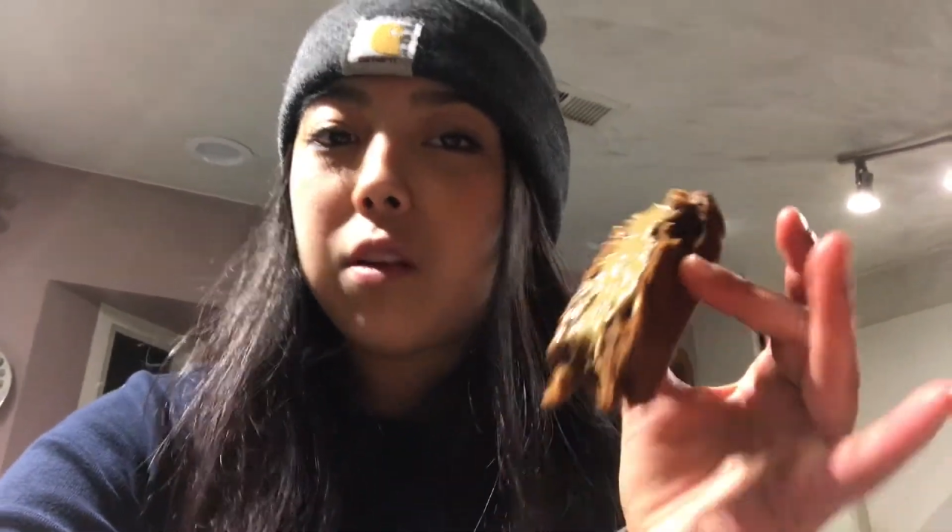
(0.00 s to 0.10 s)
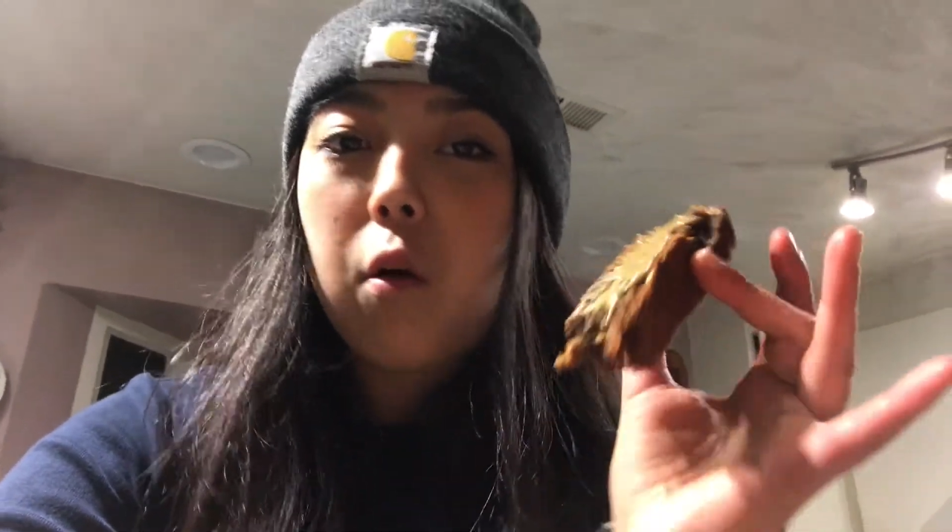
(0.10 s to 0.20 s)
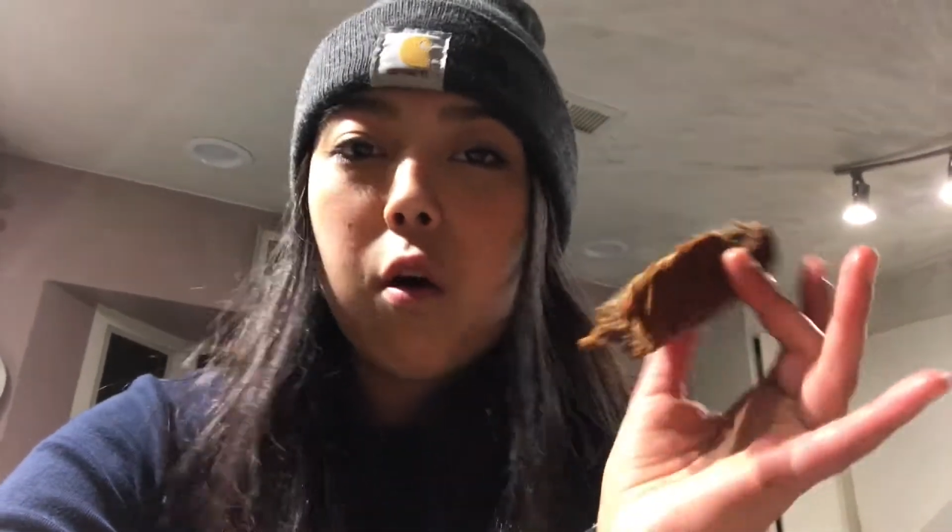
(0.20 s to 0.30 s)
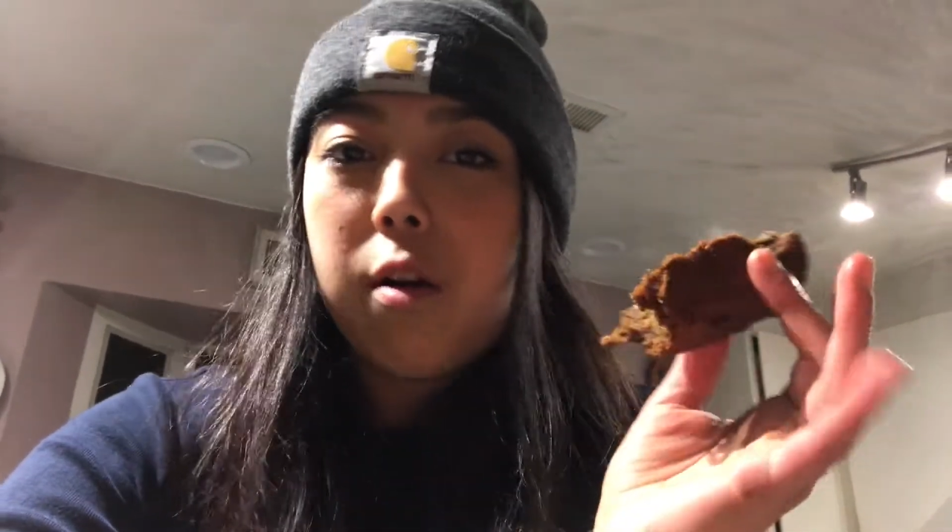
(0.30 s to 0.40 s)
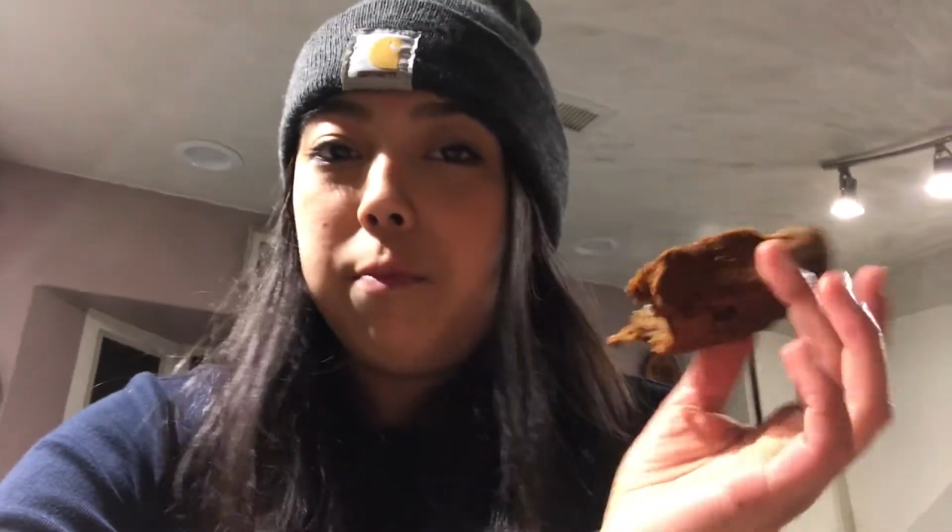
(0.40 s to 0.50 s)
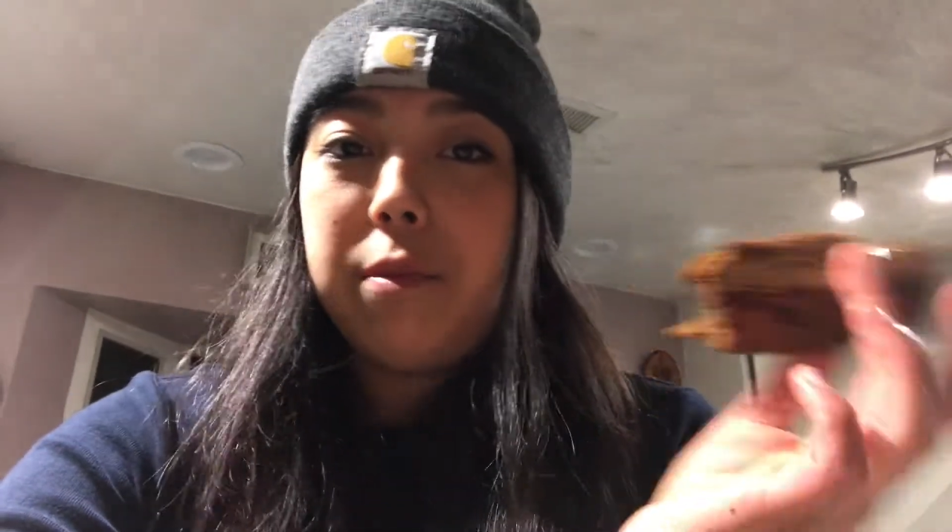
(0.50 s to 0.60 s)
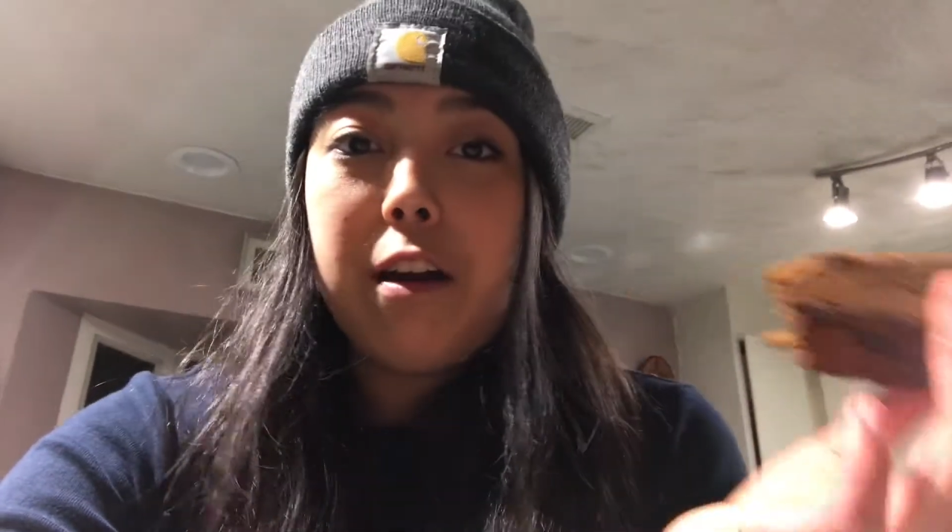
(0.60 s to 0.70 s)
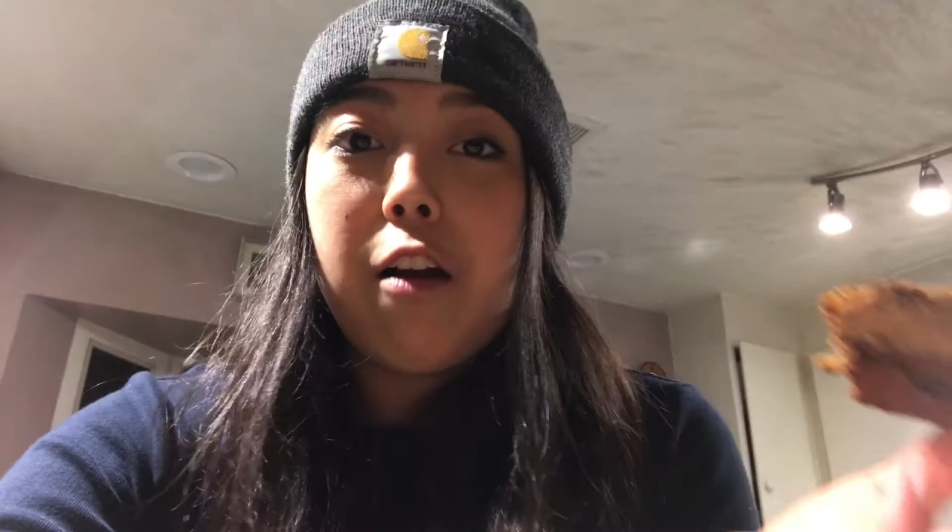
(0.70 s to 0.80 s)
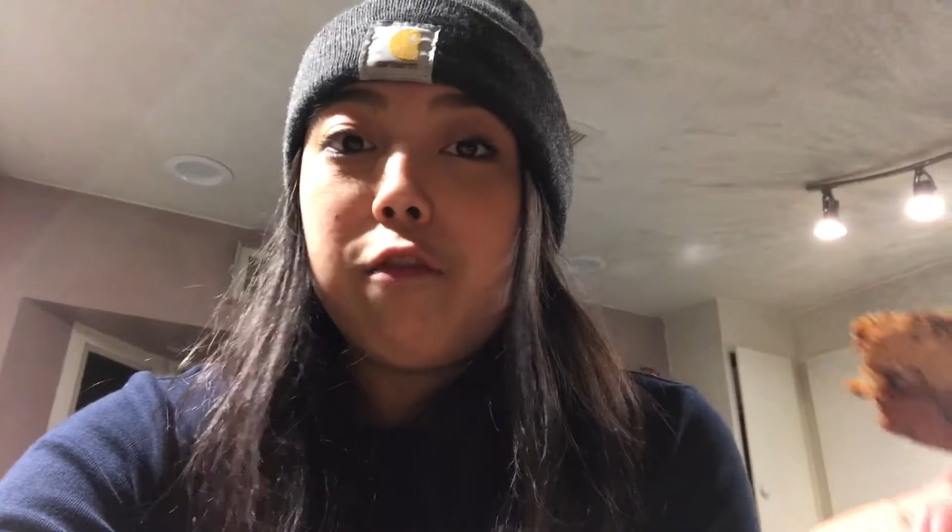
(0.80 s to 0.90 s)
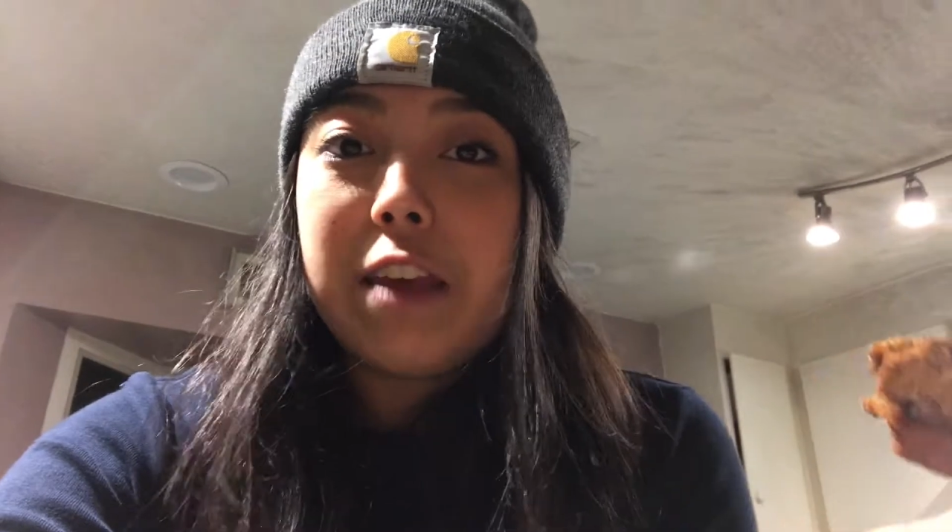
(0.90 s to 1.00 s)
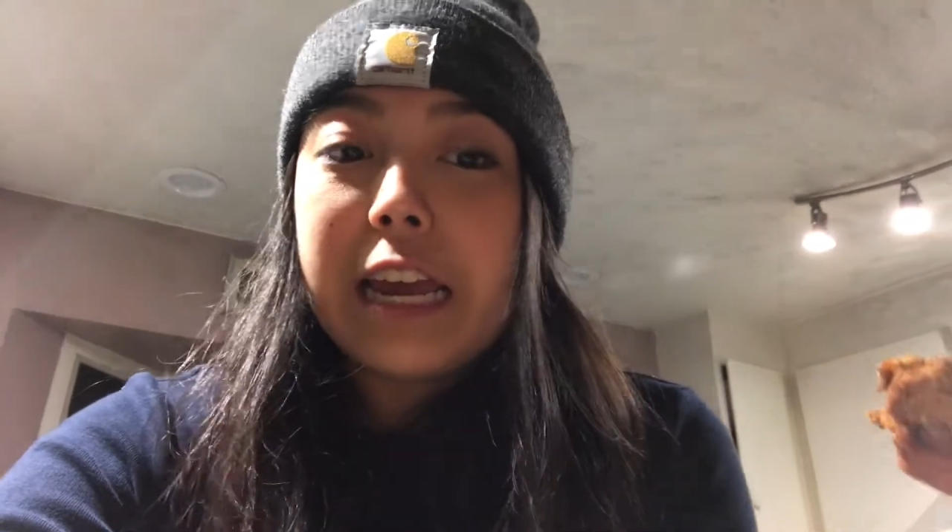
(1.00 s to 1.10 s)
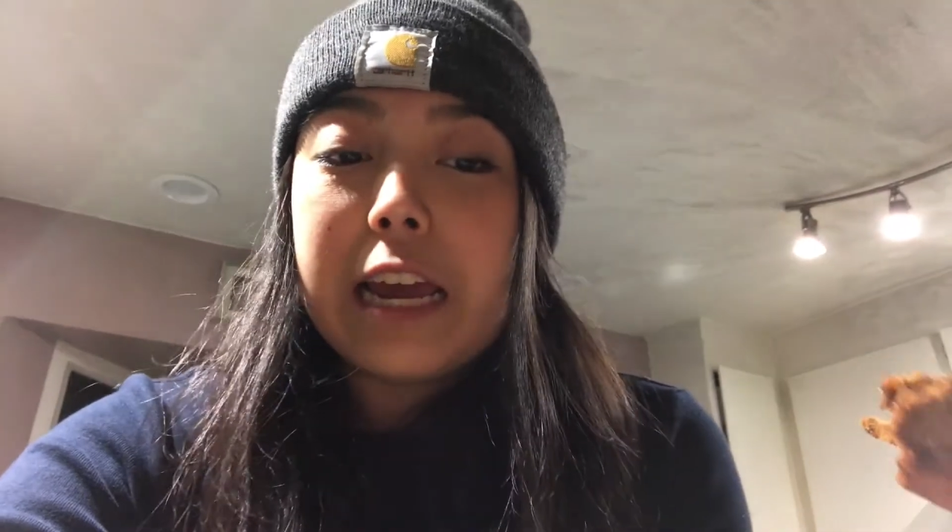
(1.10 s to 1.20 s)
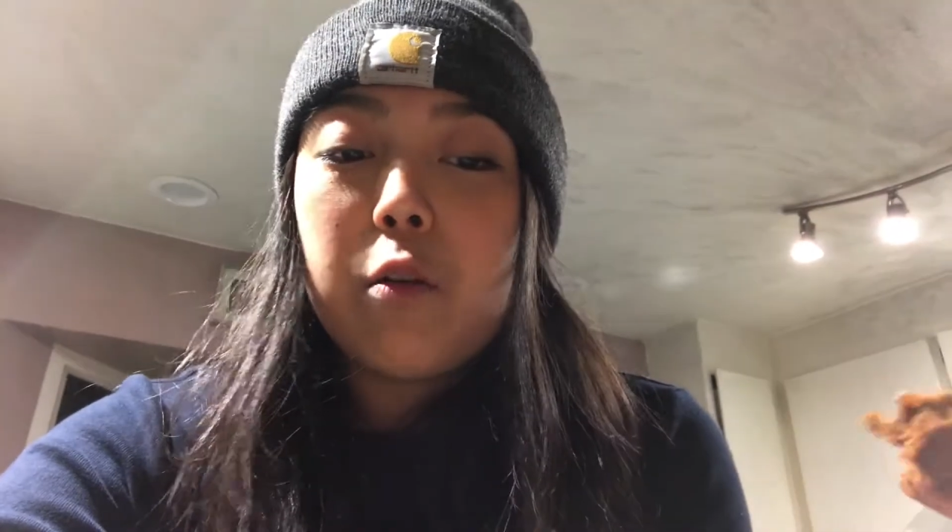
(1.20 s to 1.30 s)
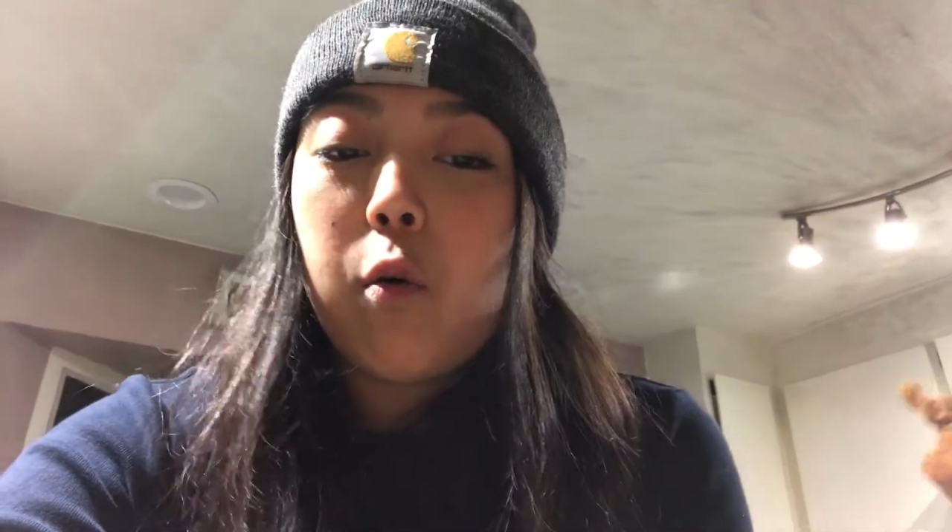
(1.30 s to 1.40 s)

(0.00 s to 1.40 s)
or are vegan